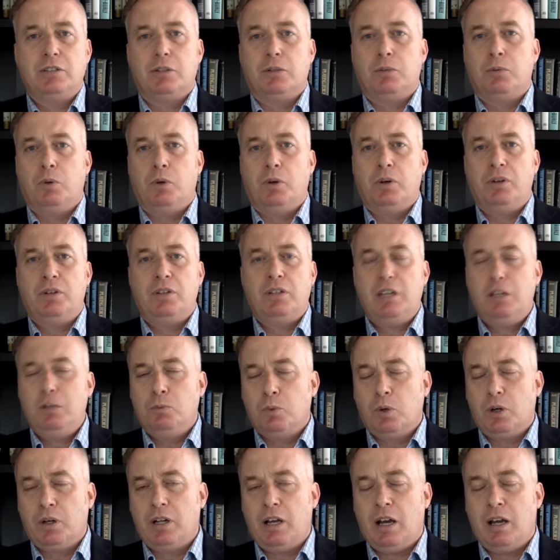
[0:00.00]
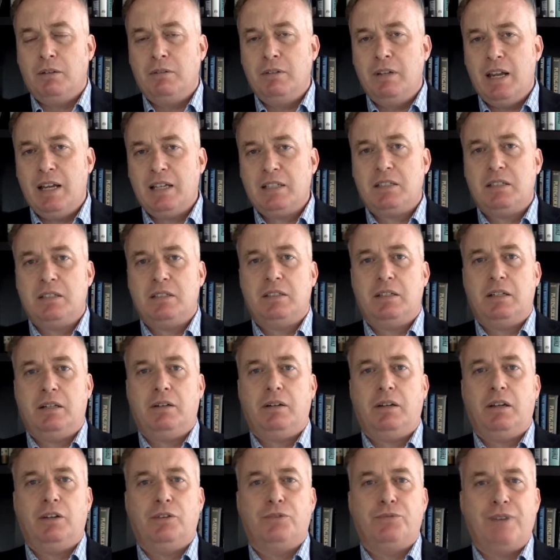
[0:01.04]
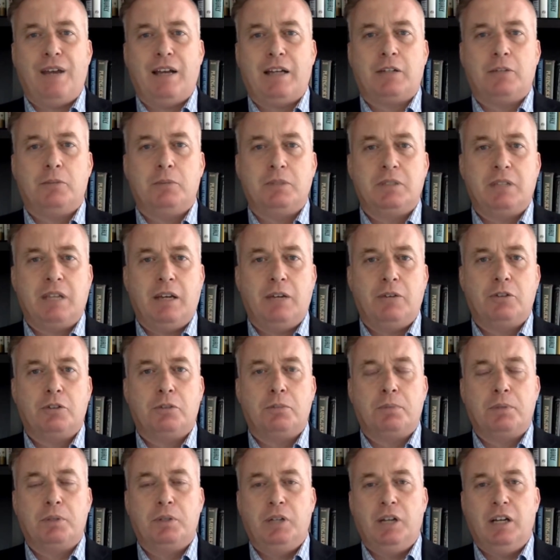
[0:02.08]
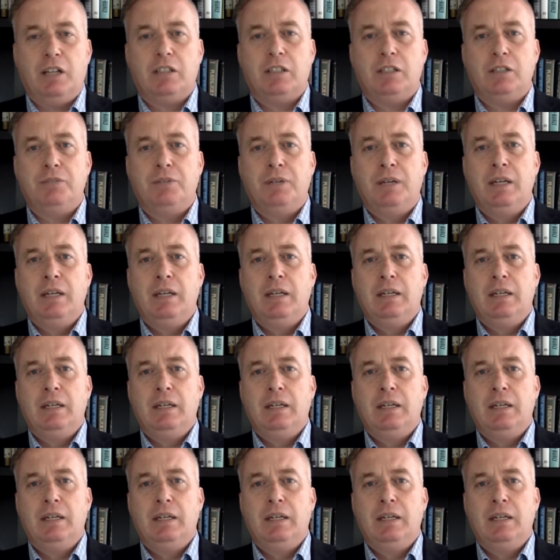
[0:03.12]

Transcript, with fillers: or quarantine were not necessary. In fact, it was counterproductive.